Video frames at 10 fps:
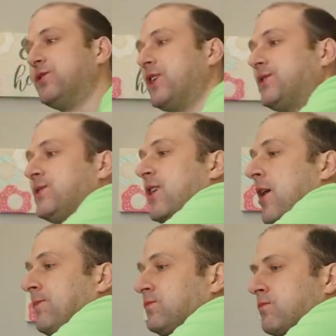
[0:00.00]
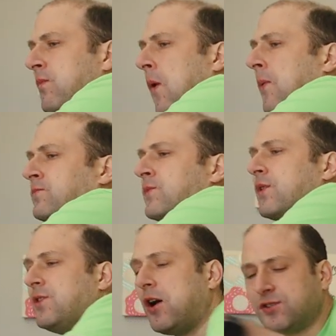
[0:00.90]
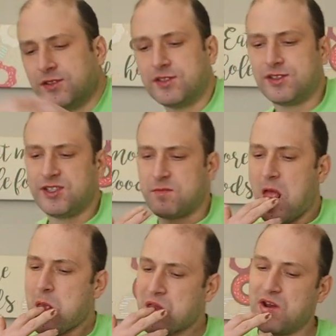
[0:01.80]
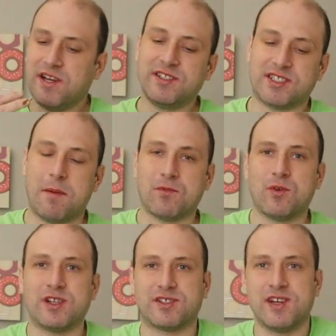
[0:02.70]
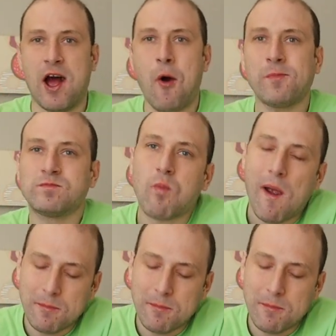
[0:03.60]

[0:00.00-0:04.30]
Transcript: Dozen done. Now is the decision to eat some donuts now